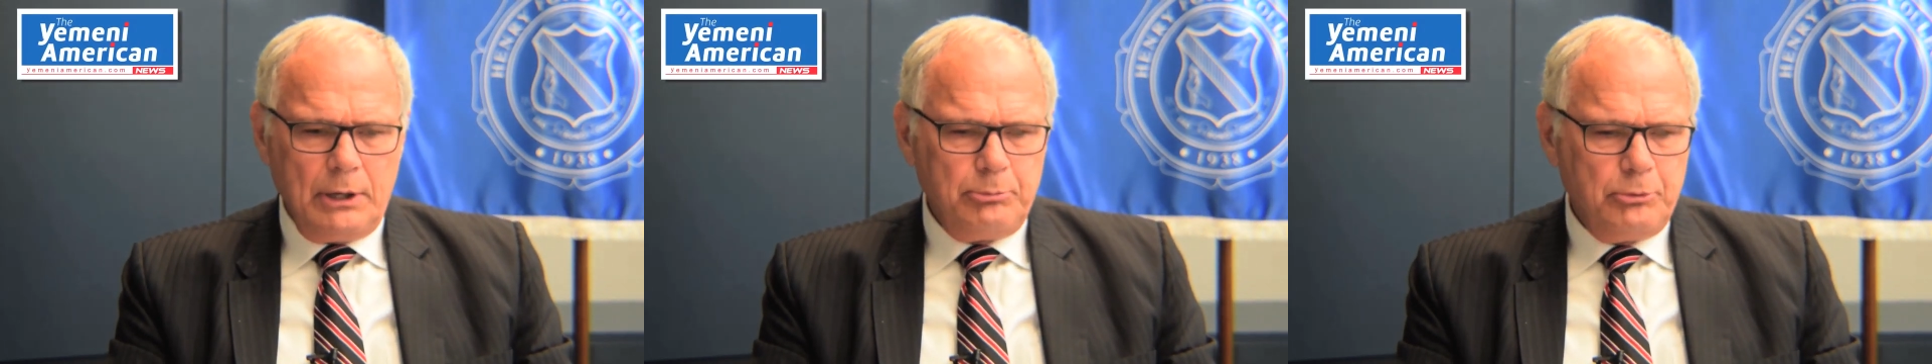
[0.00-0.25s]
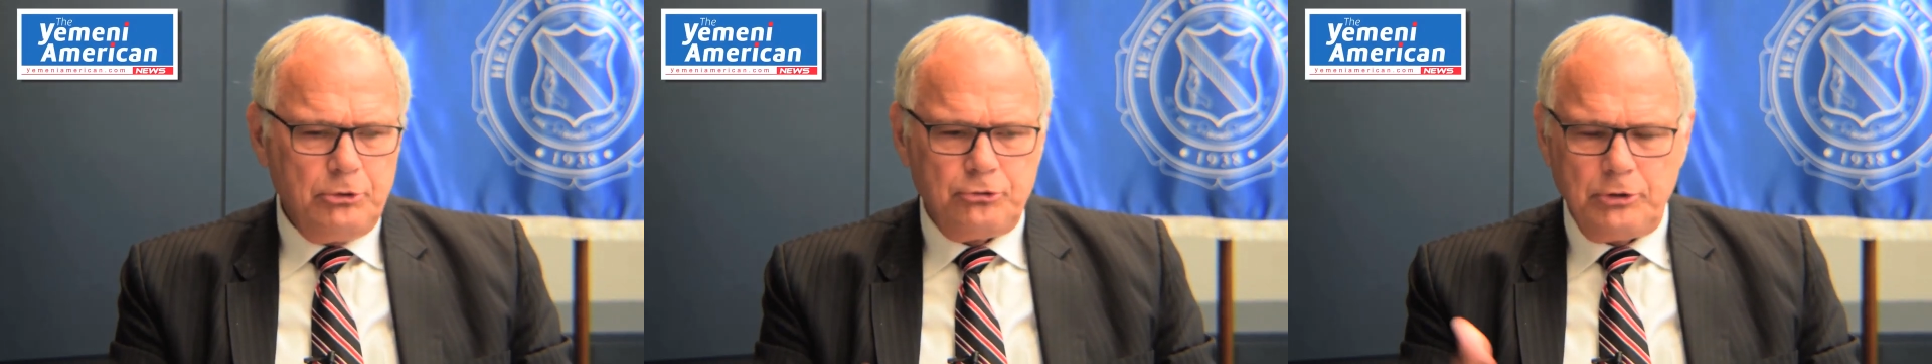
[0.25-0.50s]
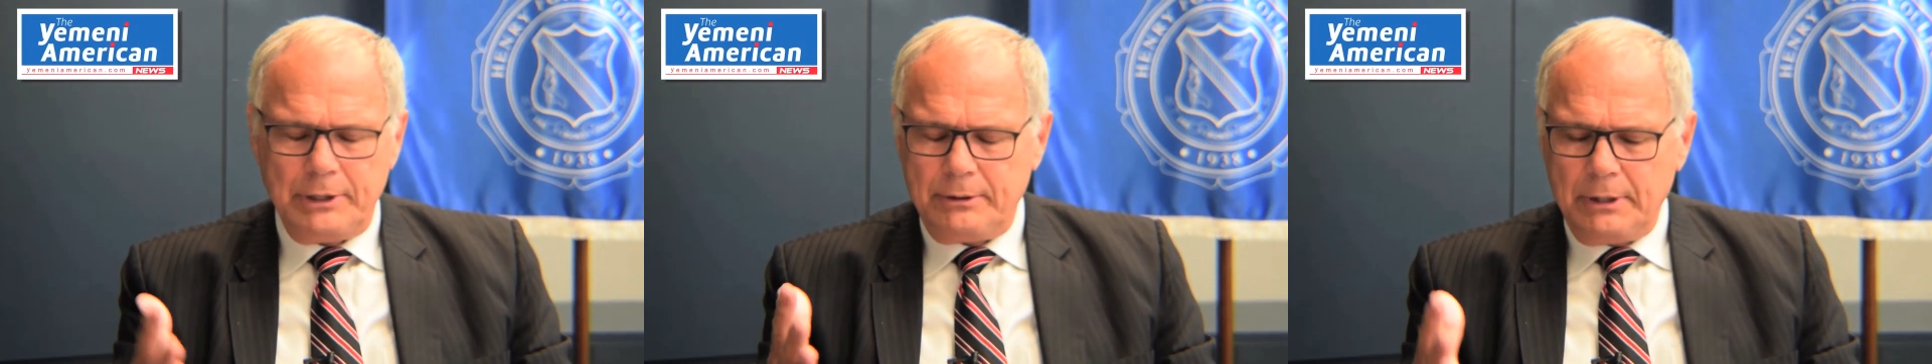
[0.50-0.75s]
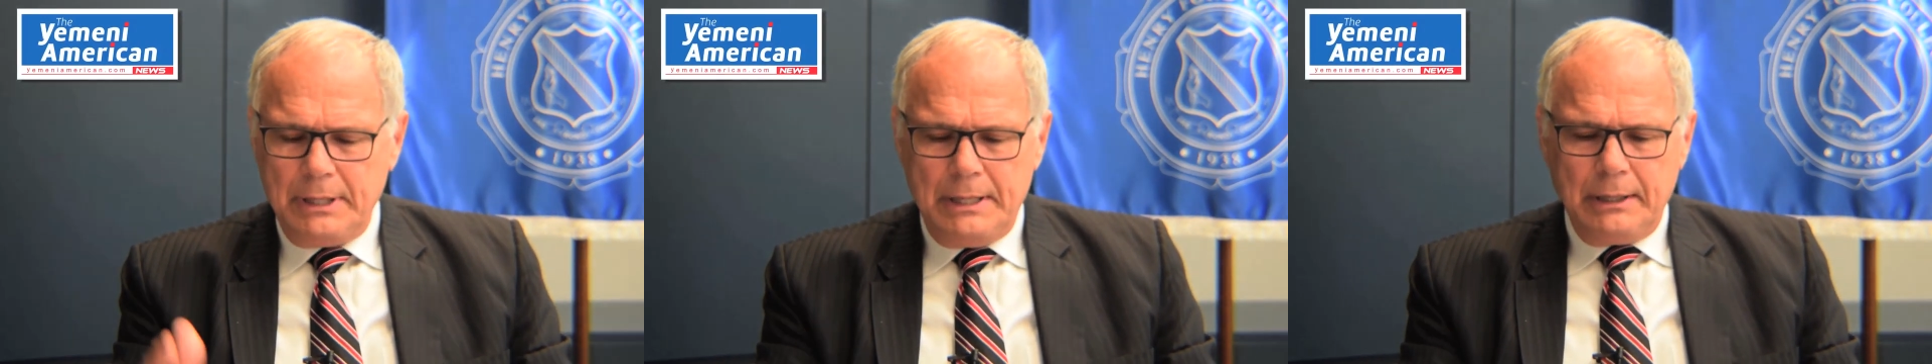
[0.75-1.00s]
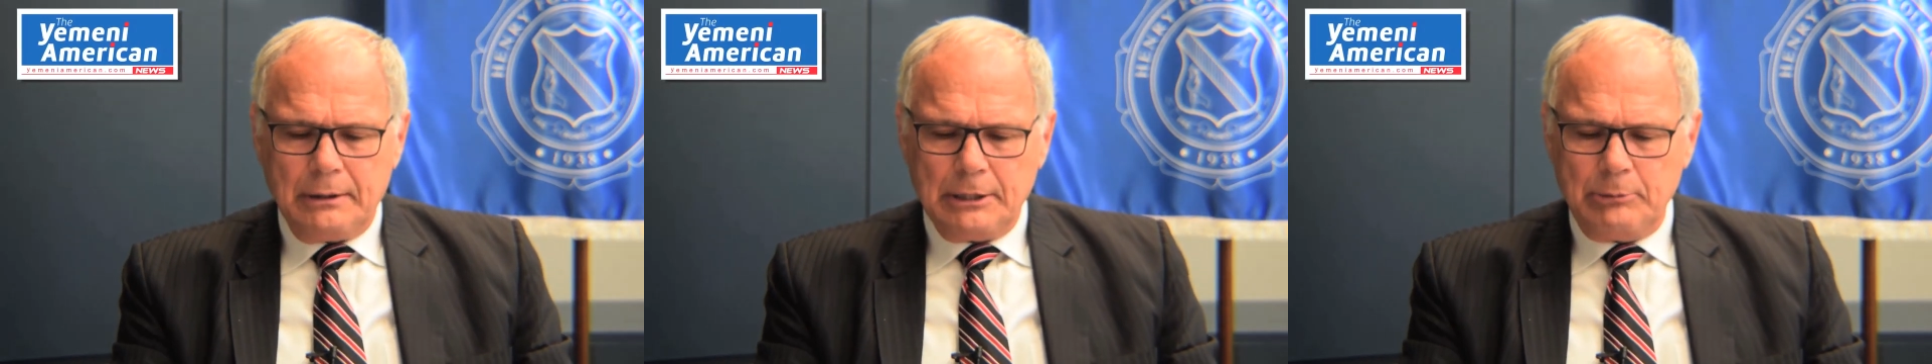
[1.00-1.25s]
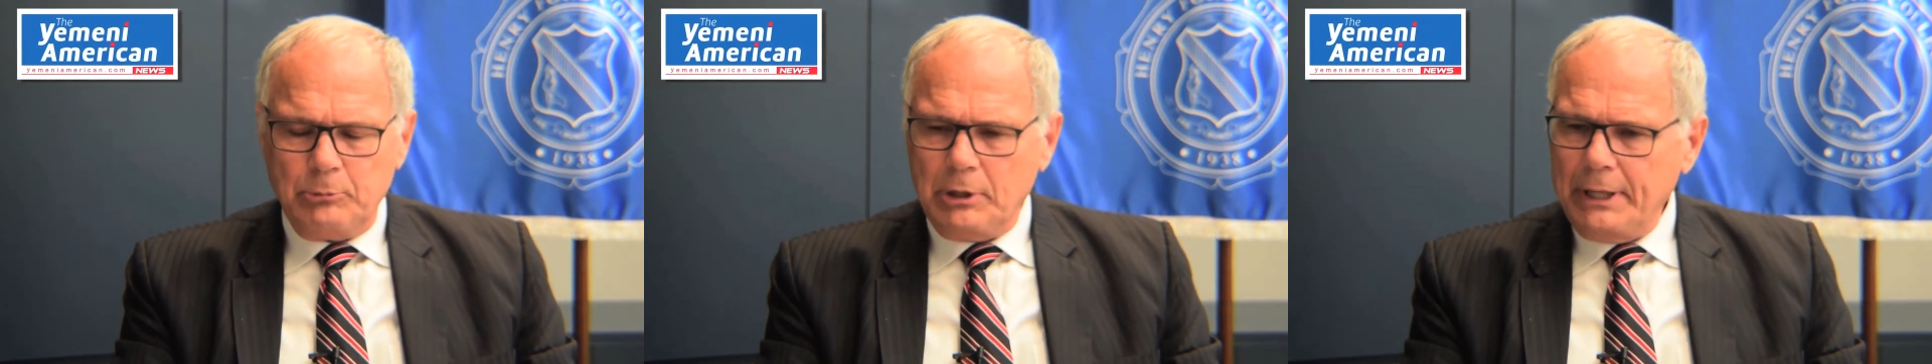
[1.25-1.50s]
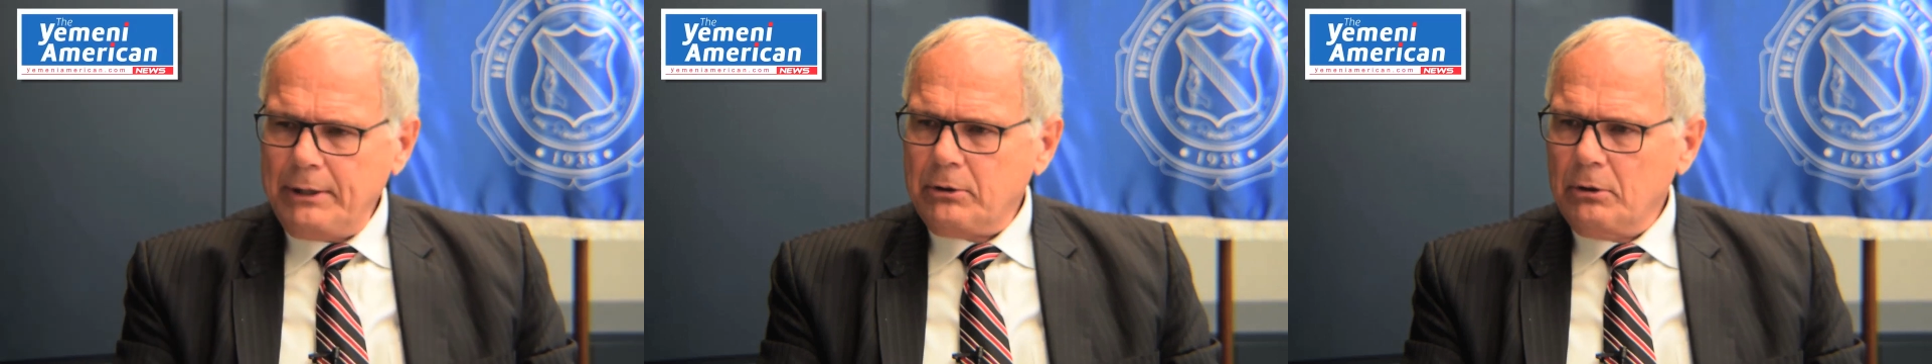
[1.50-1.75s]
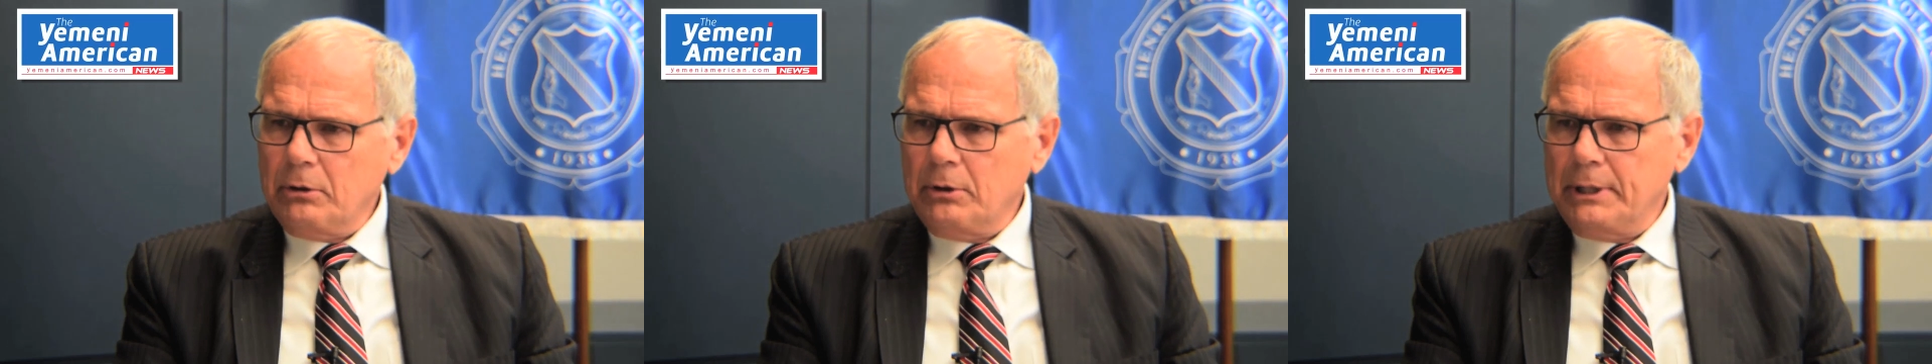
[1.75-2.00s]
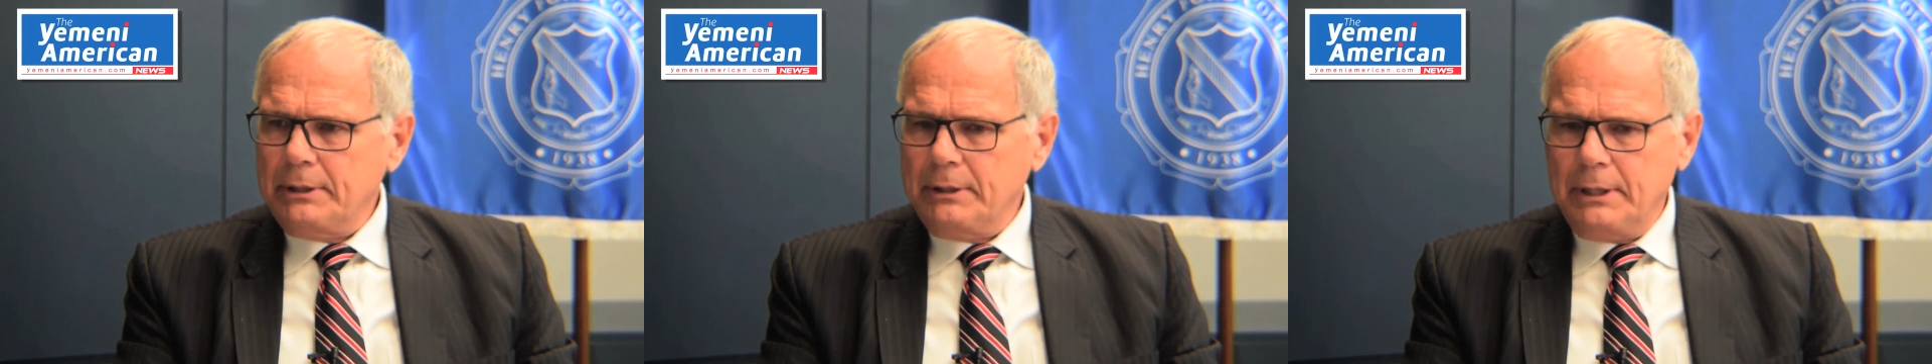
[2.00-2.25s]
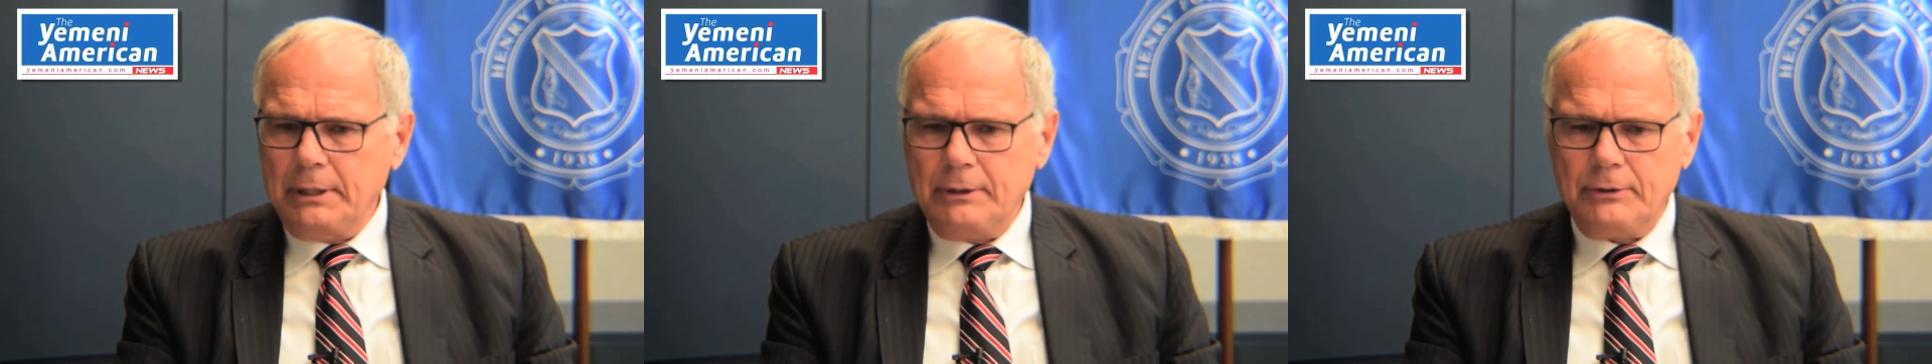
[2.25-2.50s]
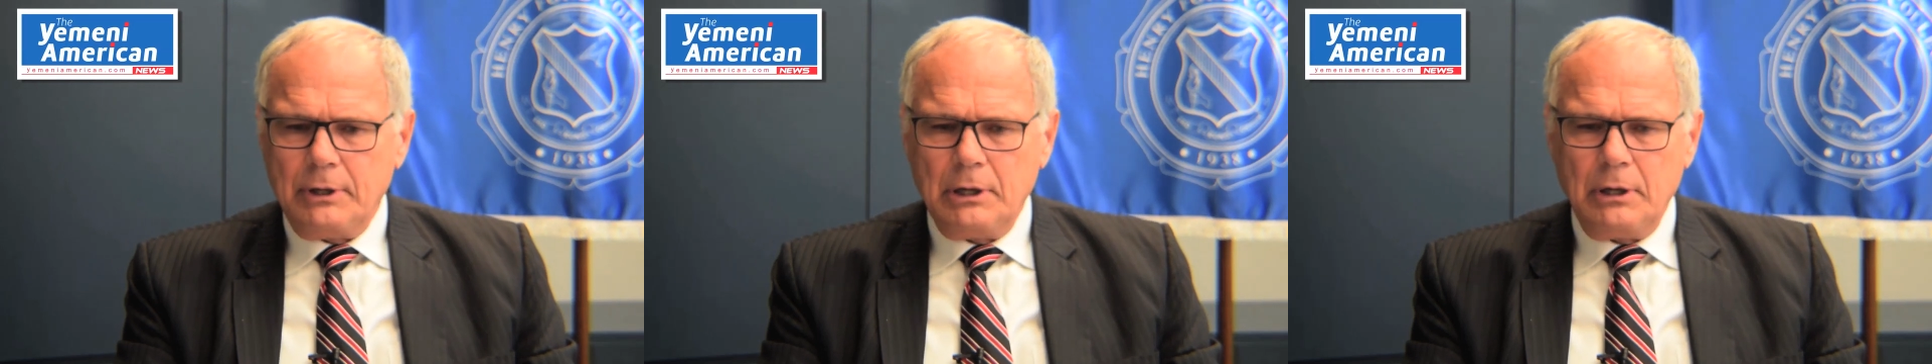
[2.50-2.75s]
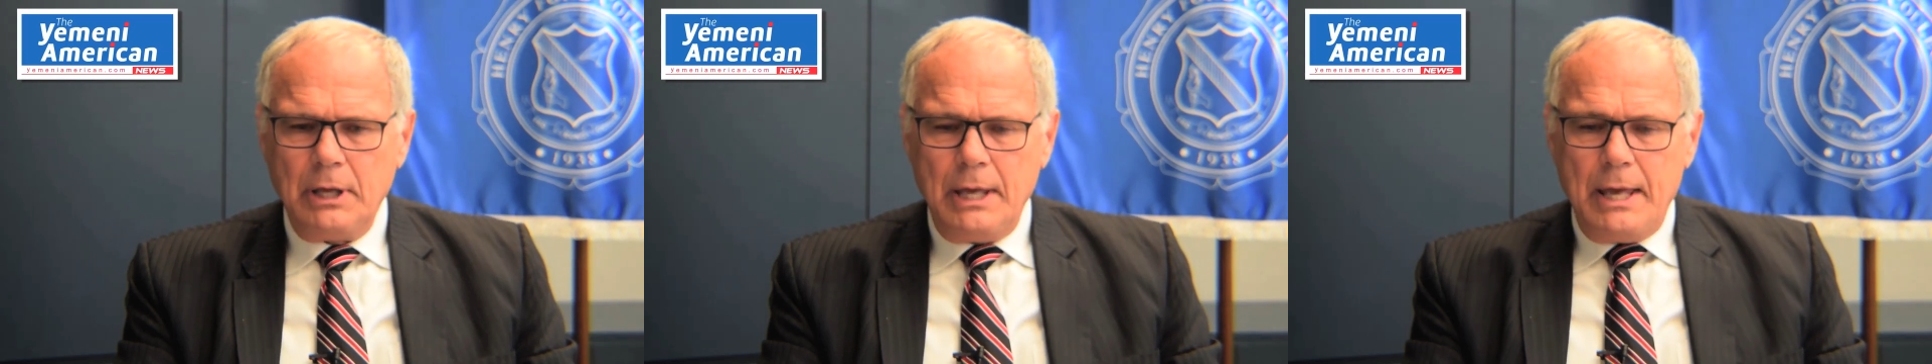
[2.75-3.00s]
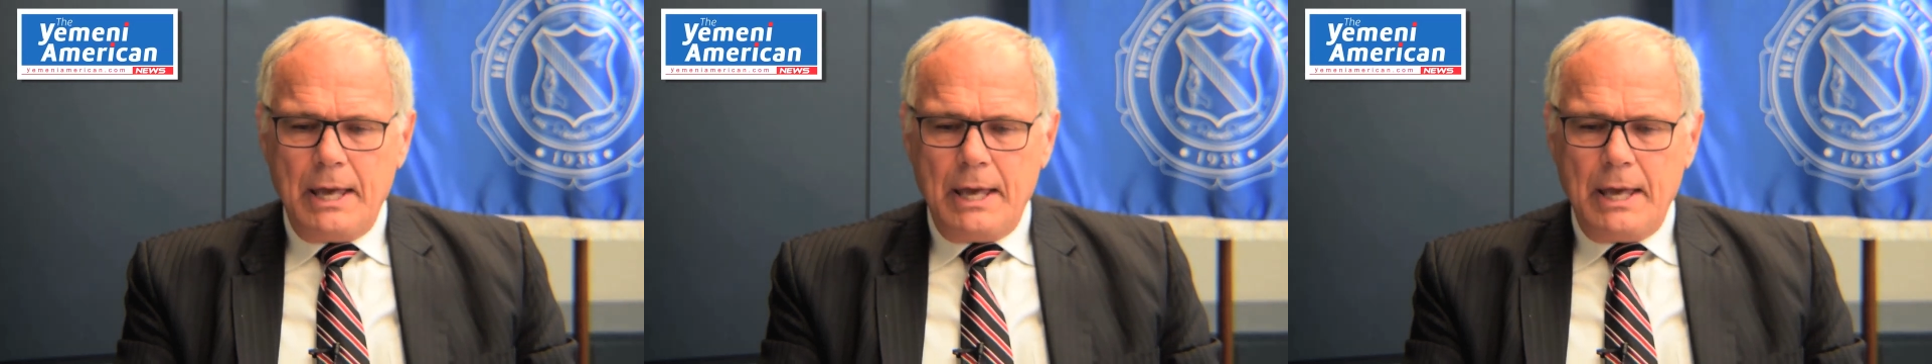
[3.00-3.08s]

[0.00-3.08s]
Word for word: I appreciate Glenn Maleyko and and uh,